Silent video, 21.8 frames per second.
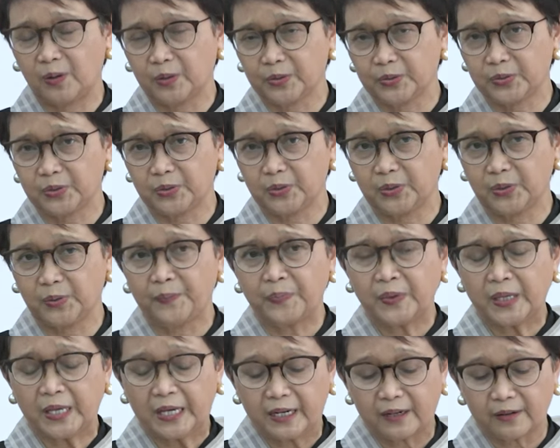also
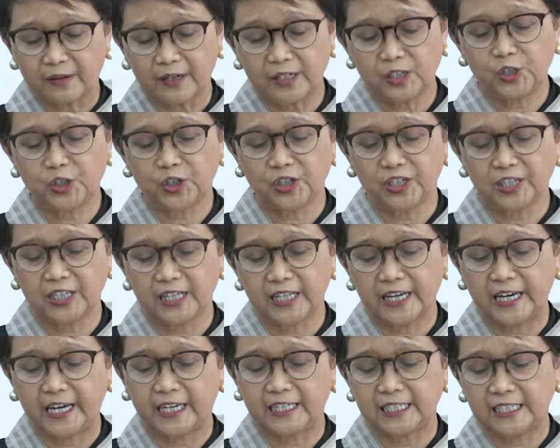
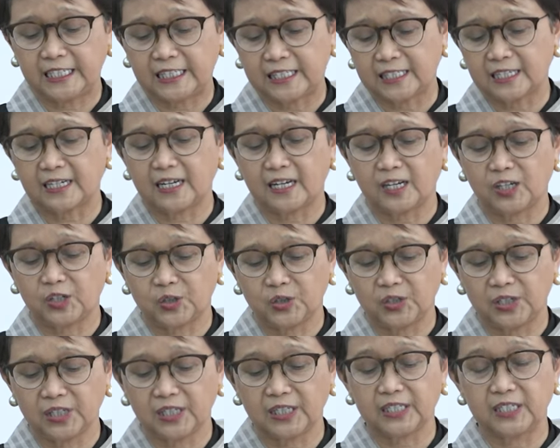regional and
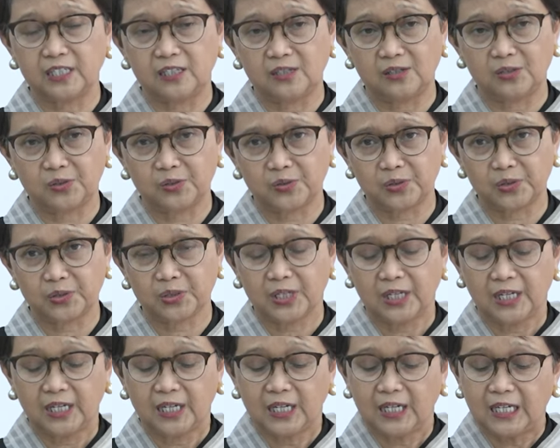international
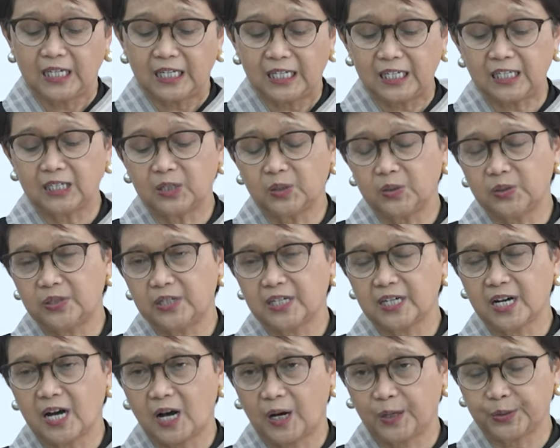issues,
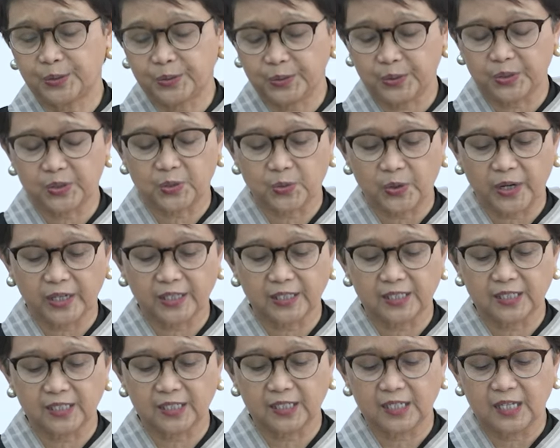including how to
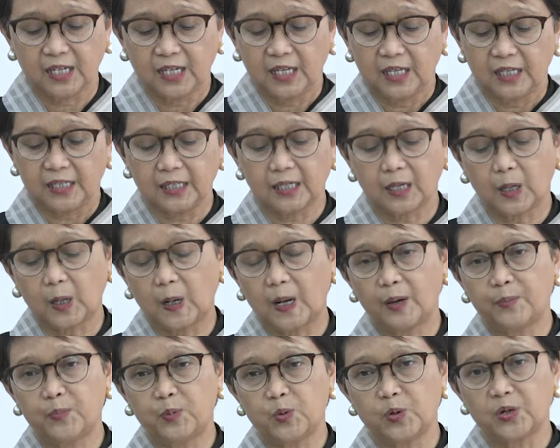strengthen the
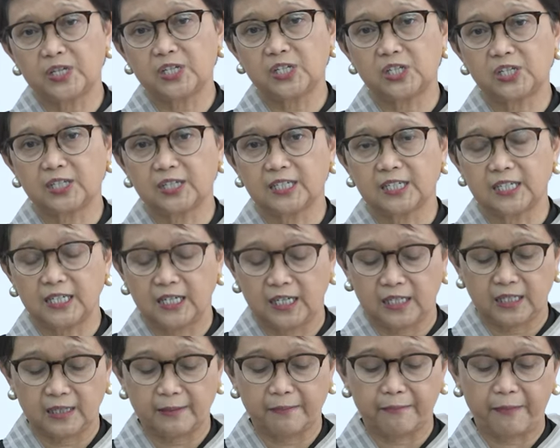collaboration
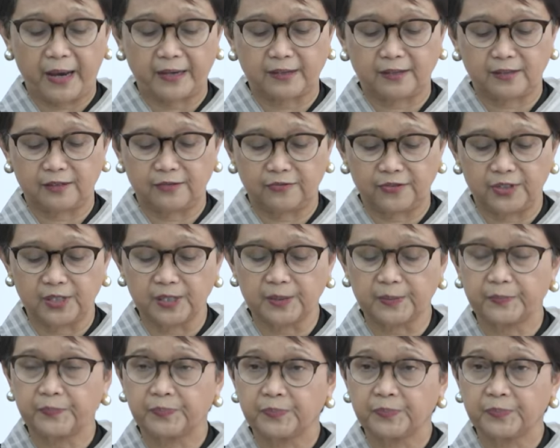in the Pacific.